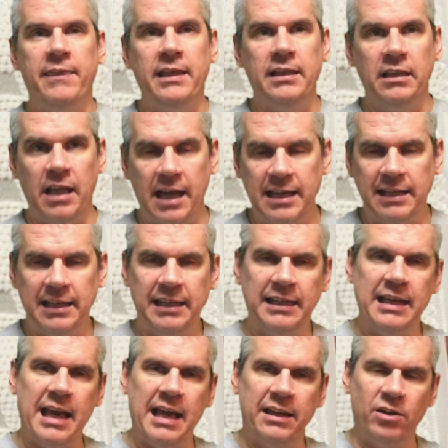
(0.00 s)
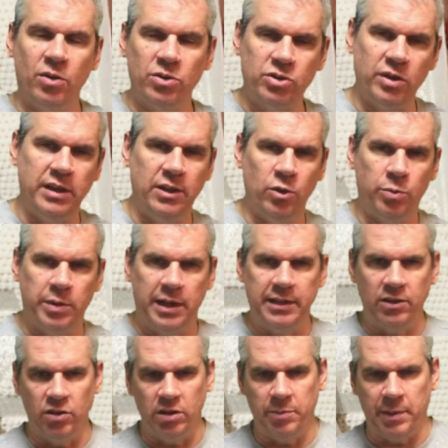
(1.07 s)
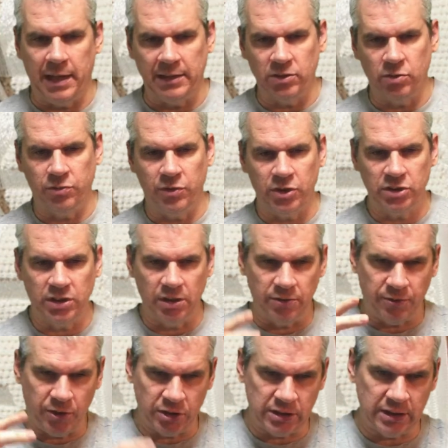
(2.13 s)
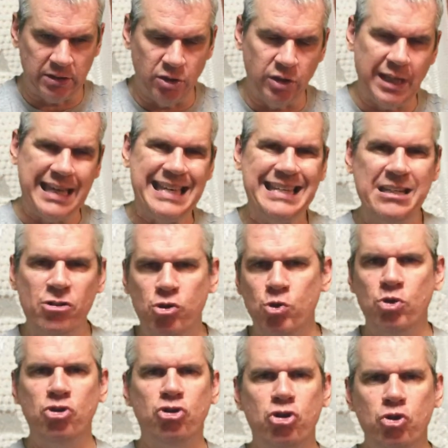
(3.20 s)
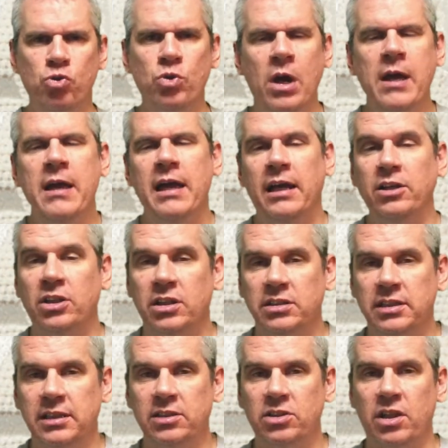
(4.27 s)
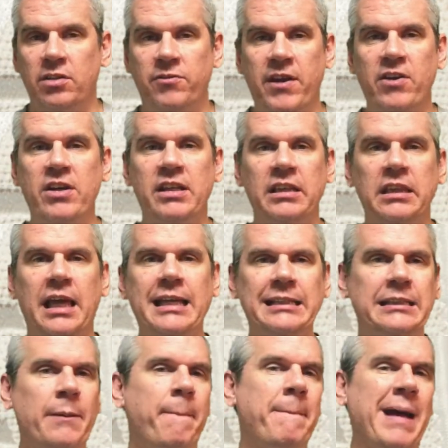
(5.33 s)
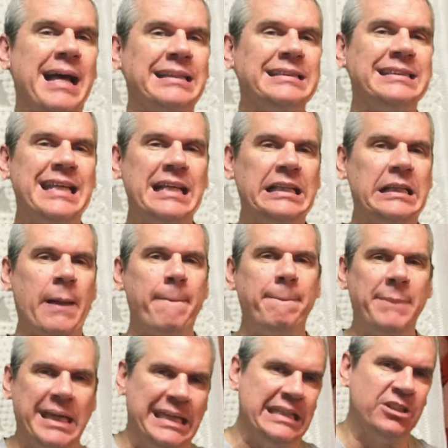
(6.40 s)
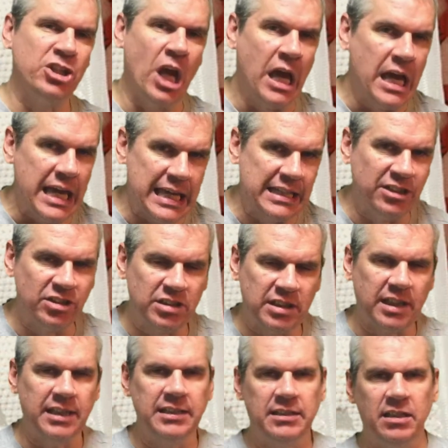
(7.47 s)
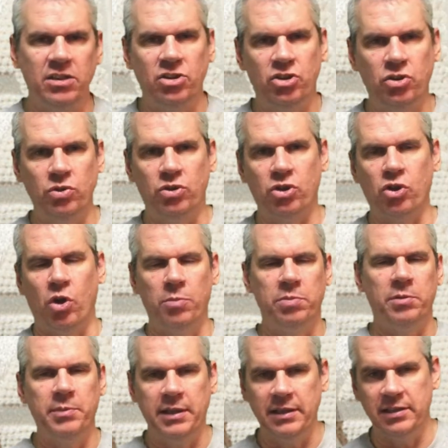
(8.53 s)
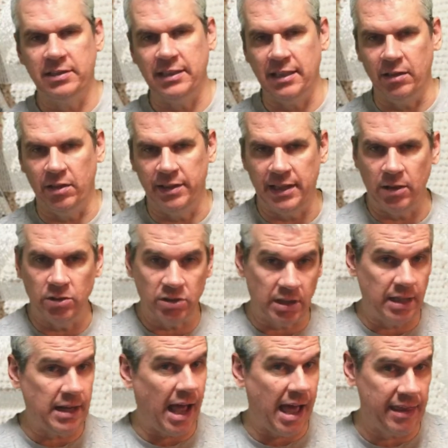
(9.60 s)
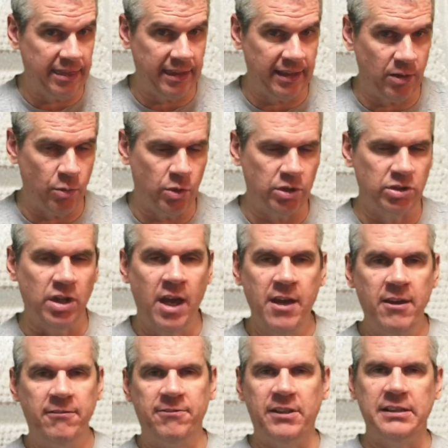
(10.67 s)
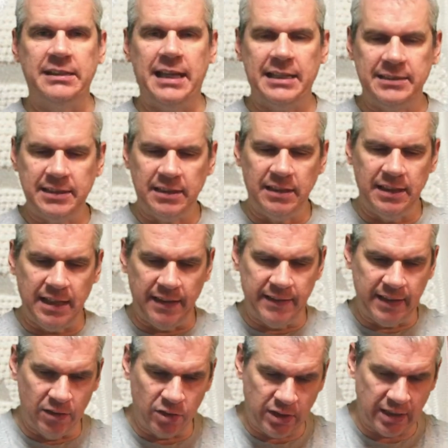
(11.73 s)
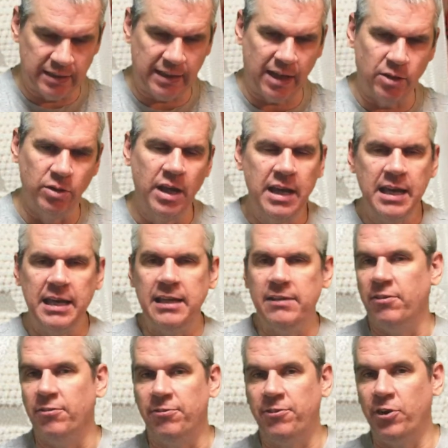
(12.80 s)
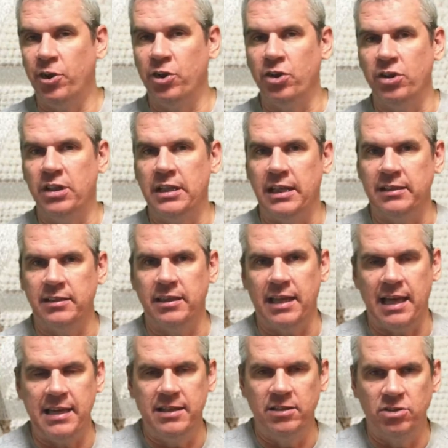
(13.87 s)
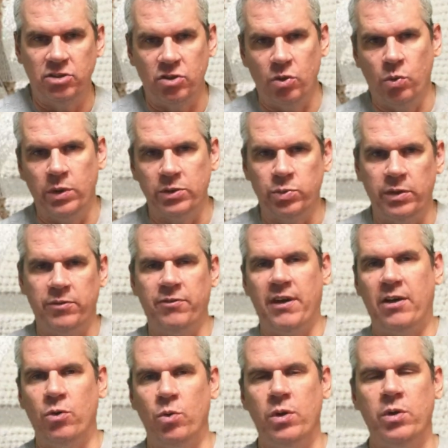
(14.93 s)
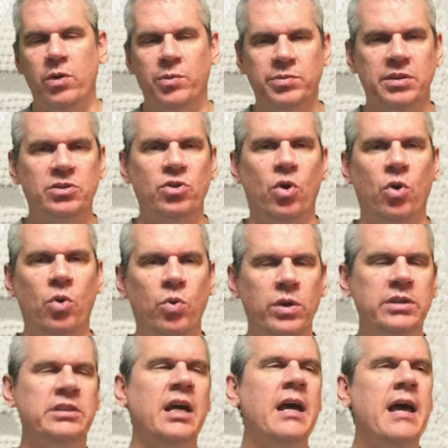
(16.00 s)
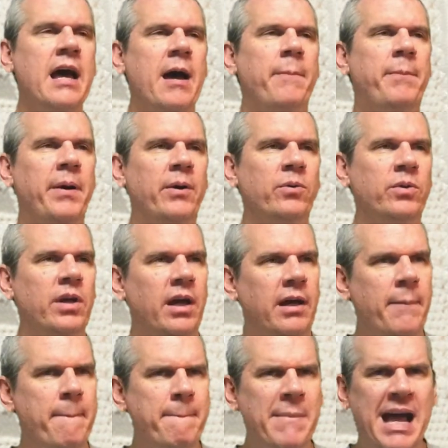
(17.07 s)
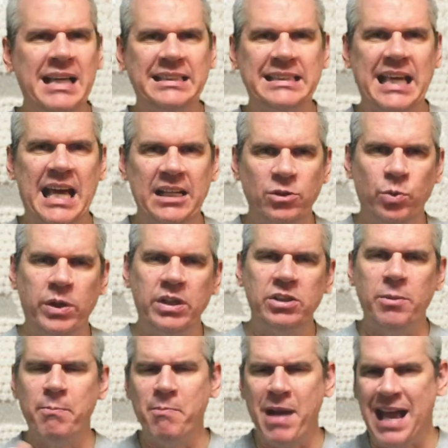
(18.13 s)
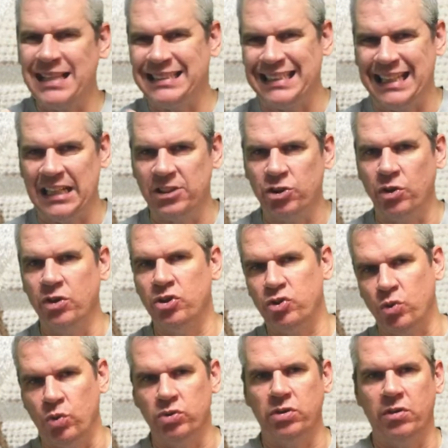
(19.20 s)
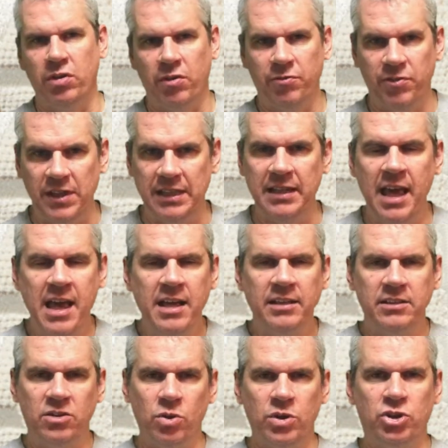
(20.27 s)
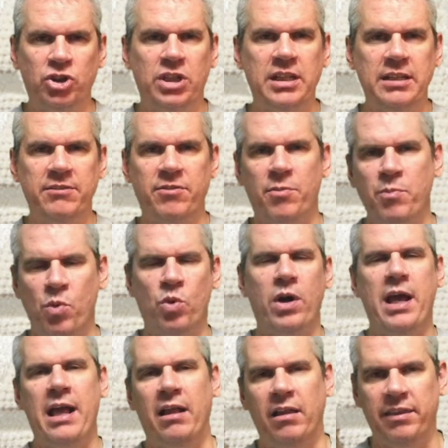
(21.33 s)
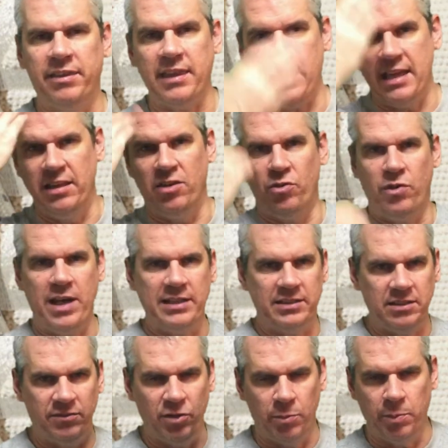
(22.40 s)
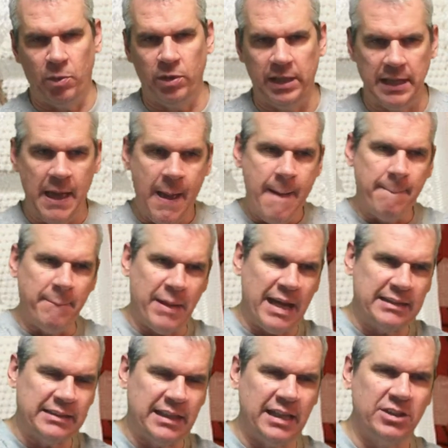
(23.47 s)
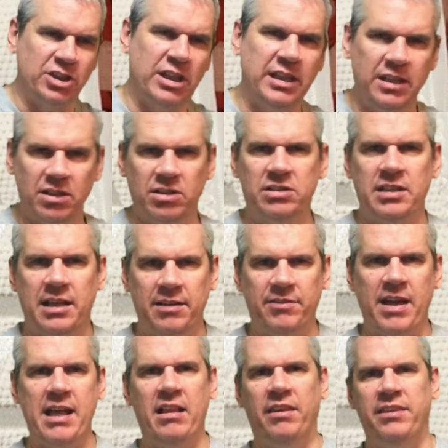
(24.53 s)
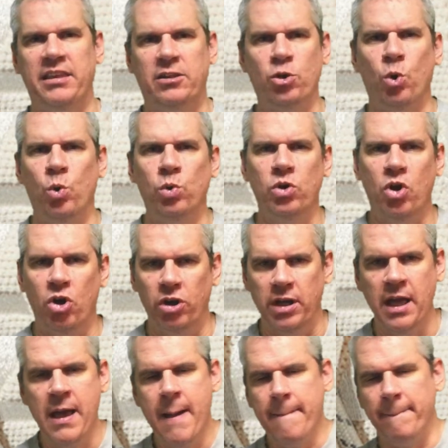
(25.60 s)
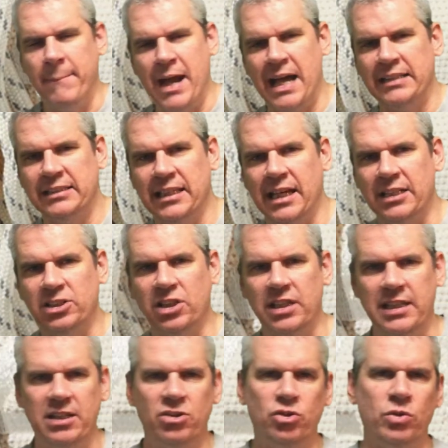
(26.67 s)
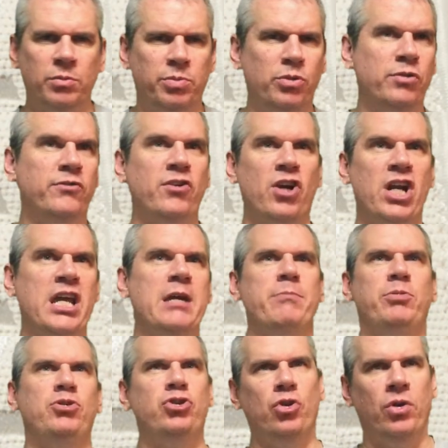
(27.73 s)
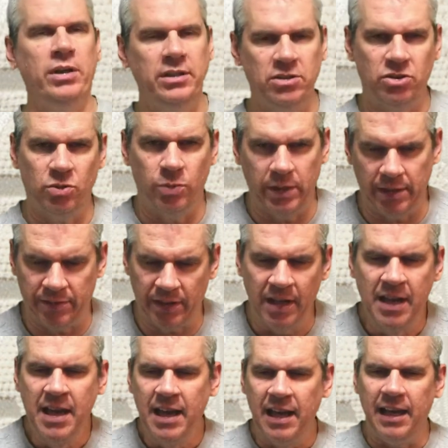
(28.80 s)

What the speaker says: the lining, and also the heel branding on the back. So first things first, let's look into the shoe, and you can see there's a very light pastel peach inside the shoe to complement the sail on the outside. I think it works fantastically. And then looking down even further, you get to that insole, which with Pharrell Williams is always about massage, where to massage on the soles of your feet to achieve more health in the rest of your body. Massage here to have a healthy colon, massage there to improve your hip joints or whatever.